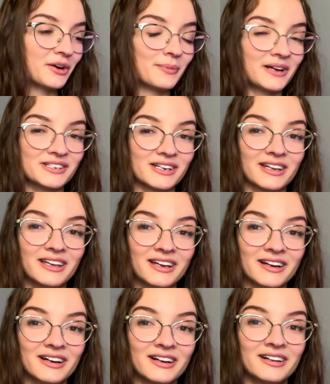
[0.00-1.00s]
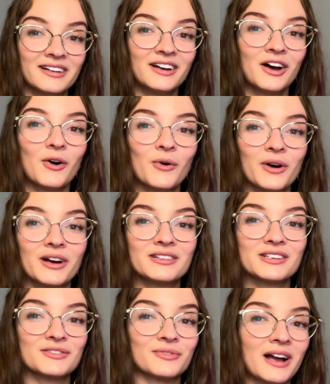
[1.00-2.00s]
budget here, or
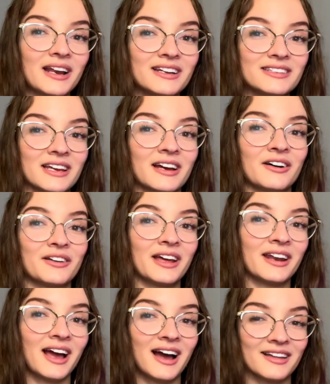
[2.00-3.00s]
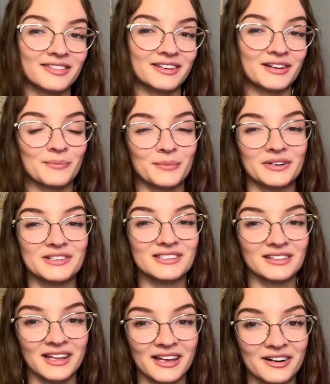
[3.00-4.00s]
just write it down and add the numbers
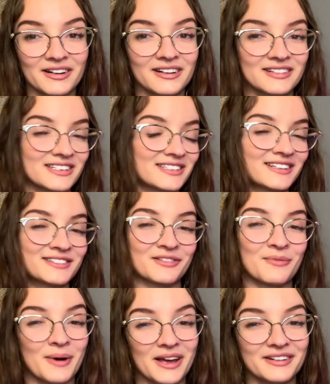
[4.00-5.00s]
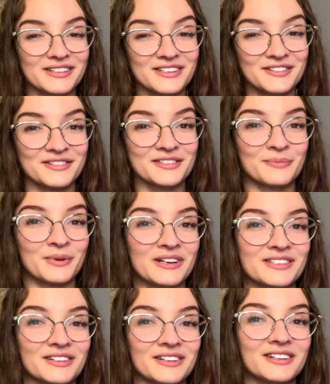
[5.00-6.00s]
later, just as a reminder to do some
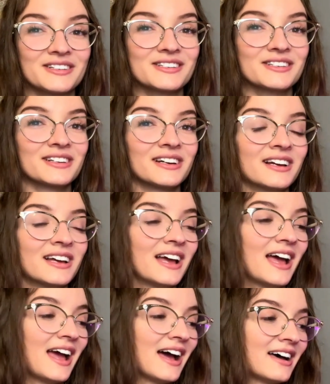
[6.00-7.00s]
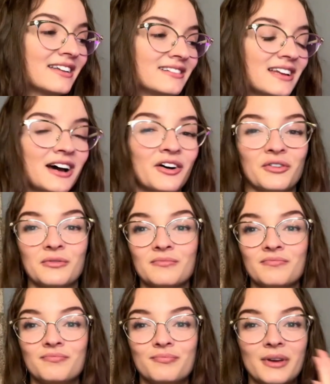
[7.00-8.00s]
research. And now,
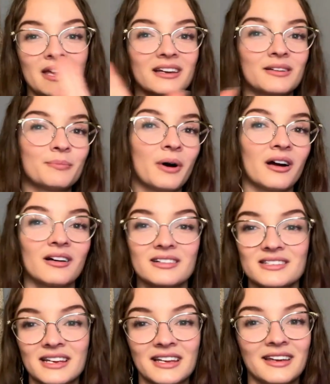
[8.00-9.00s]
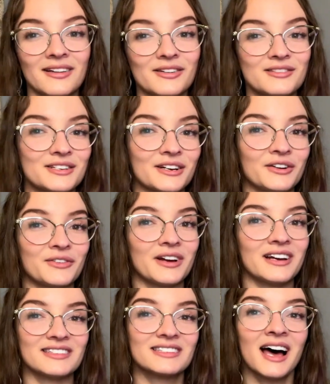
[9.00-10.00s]
big parks like Yellowstone
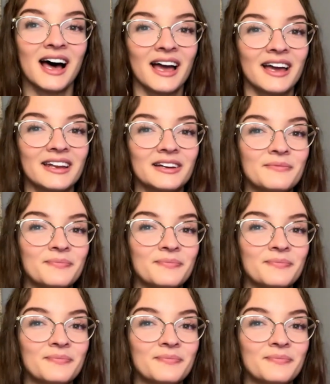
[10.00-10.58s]
aside,